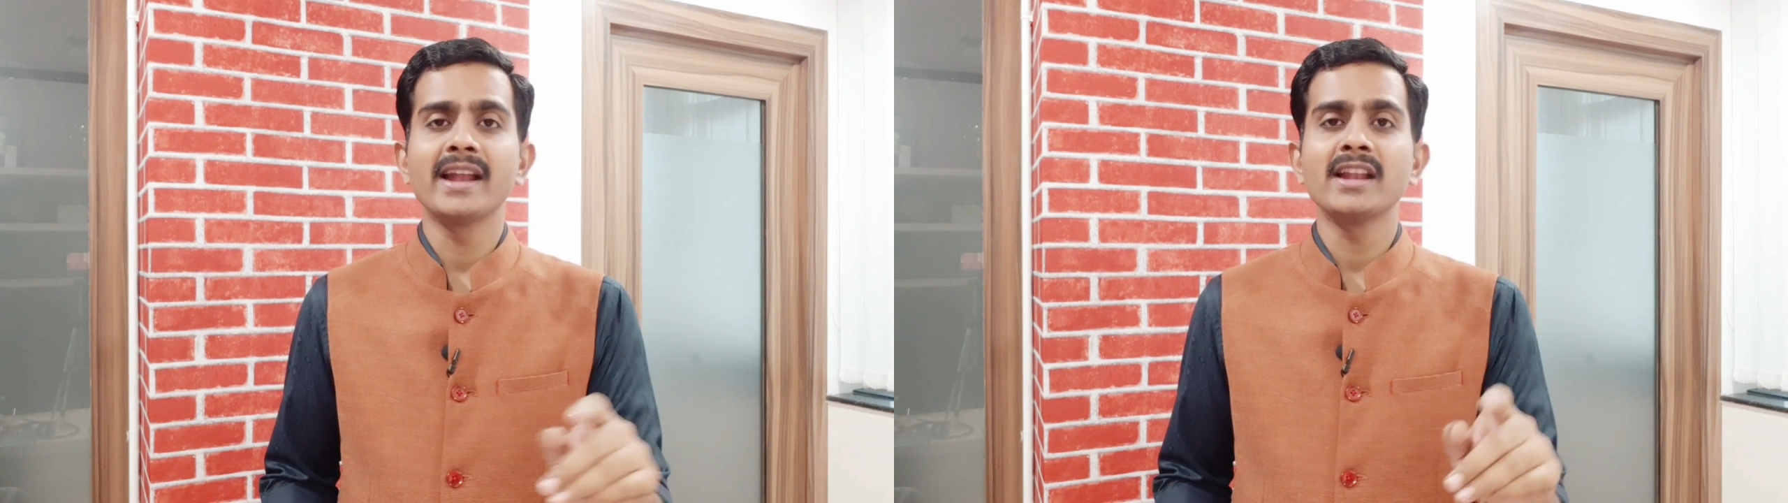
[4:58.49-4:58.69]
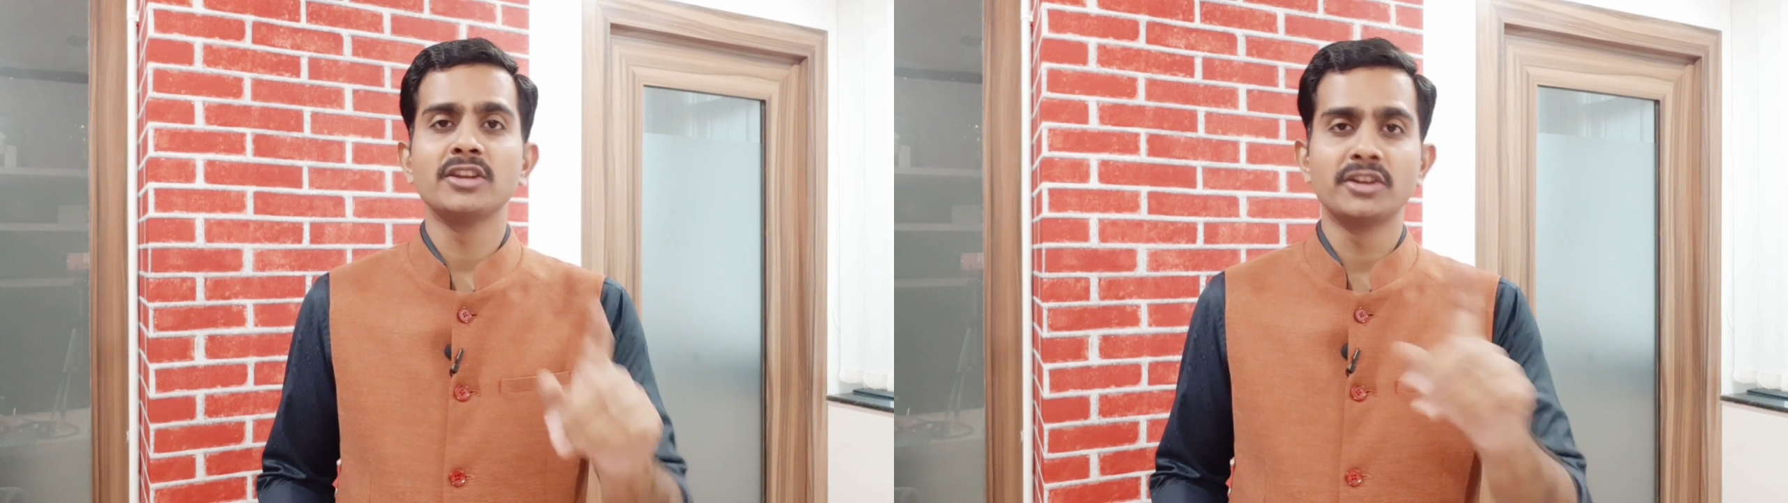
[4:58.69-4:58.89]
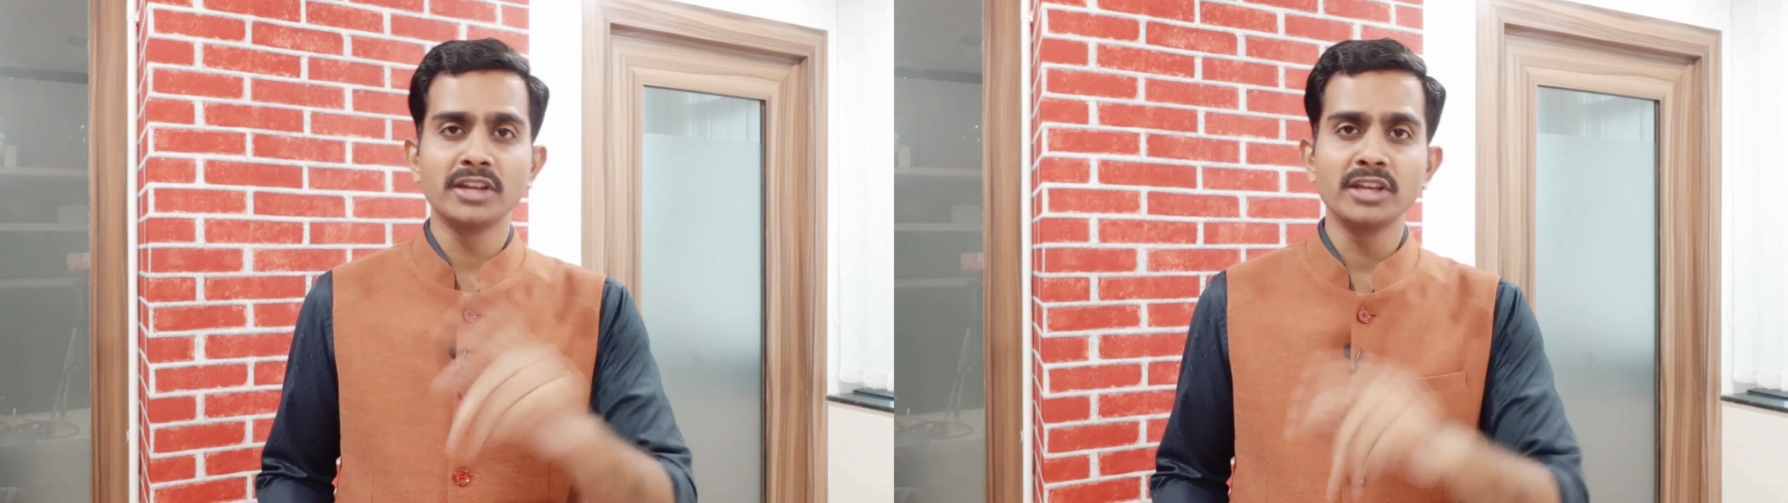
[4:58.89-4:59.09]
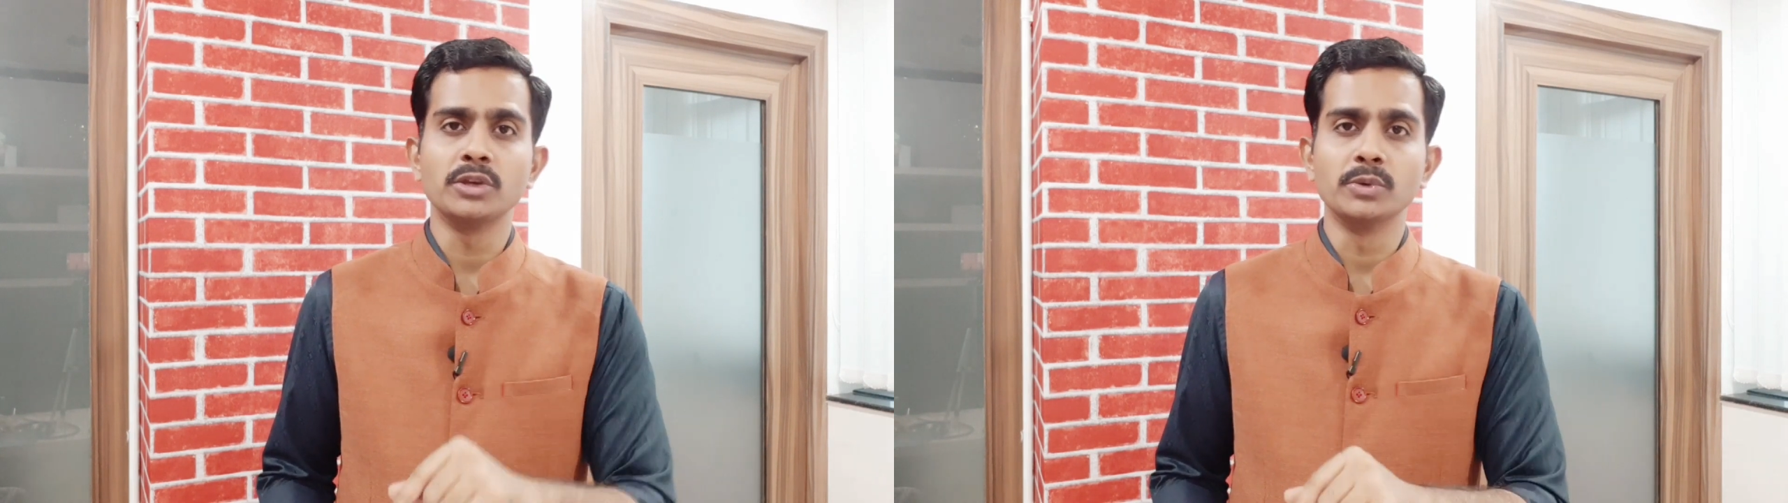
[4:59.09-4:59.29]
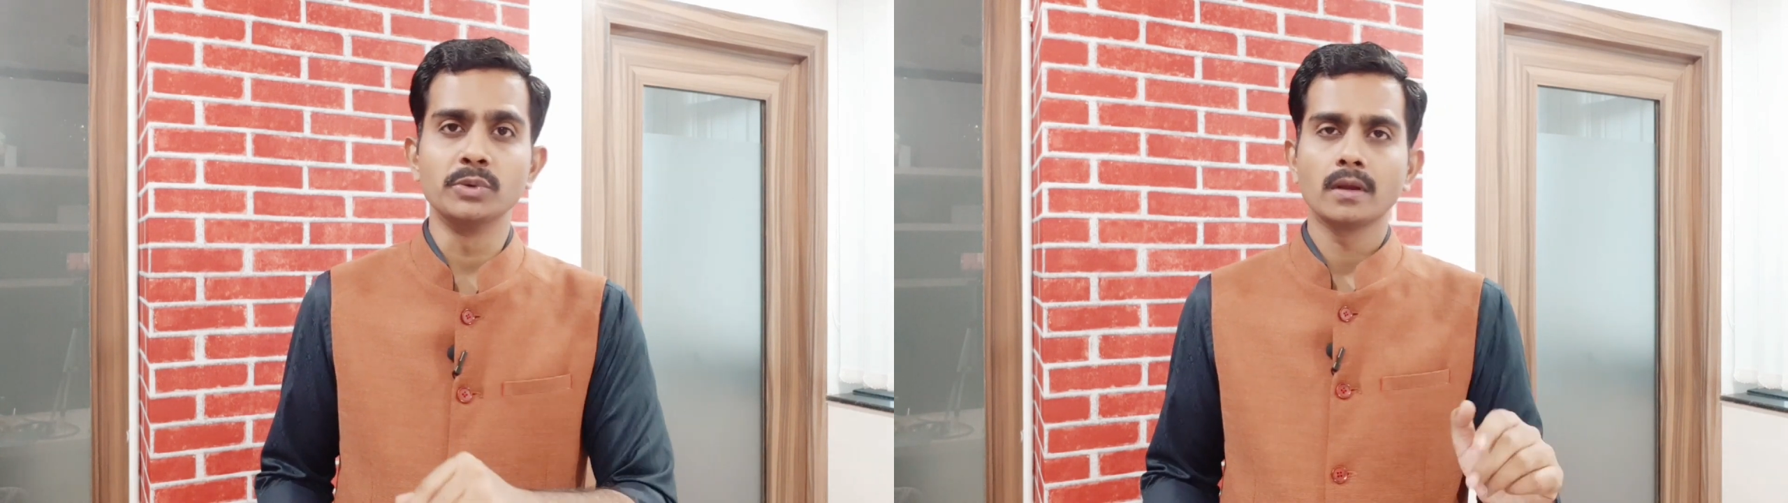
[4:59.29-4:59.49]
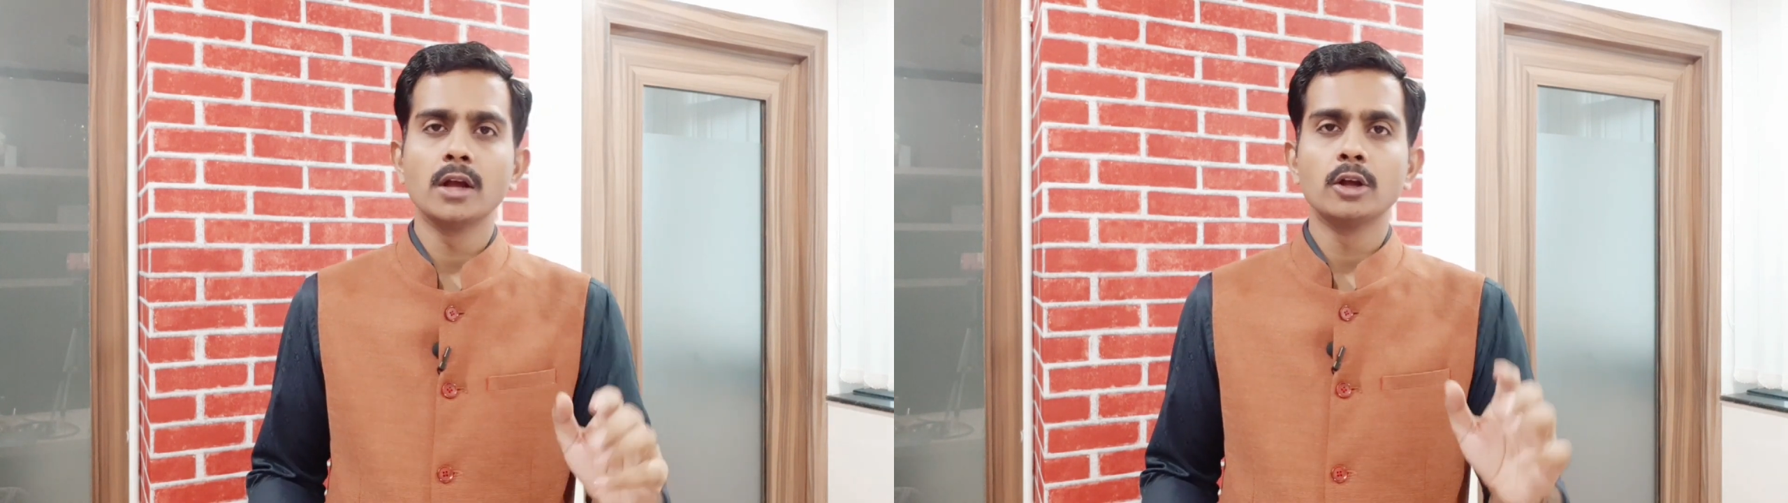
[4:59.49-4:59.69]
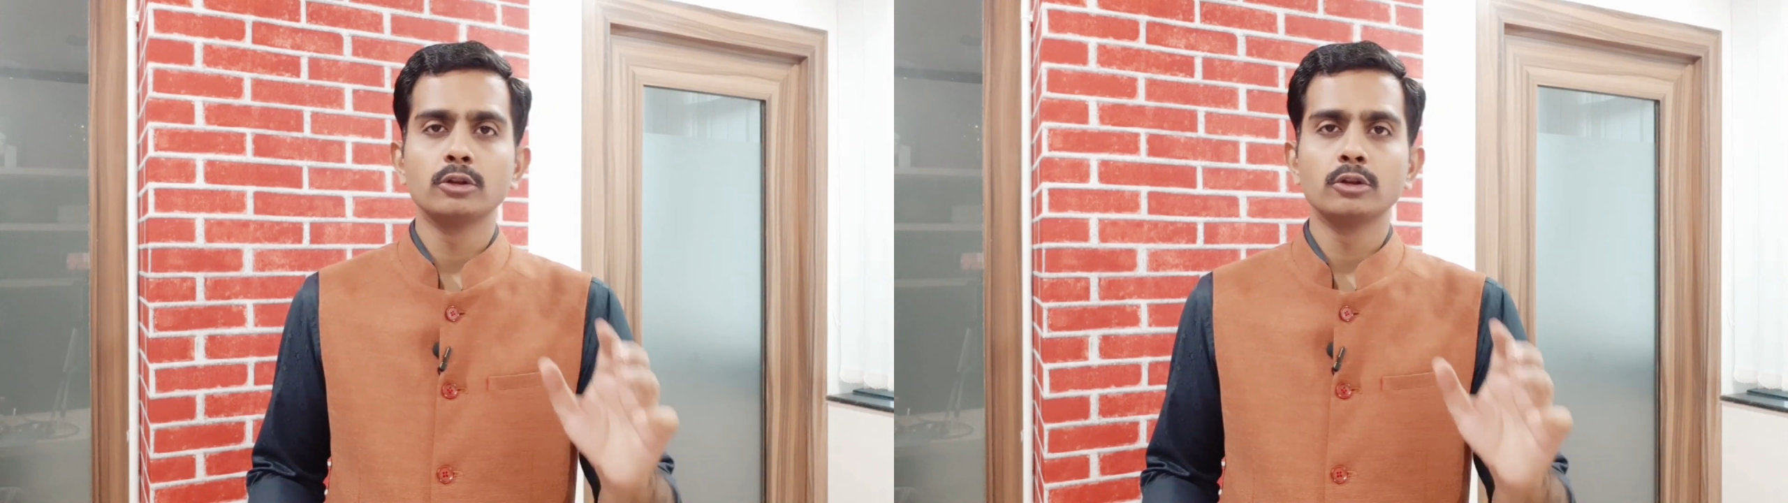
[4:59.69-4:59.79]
and reused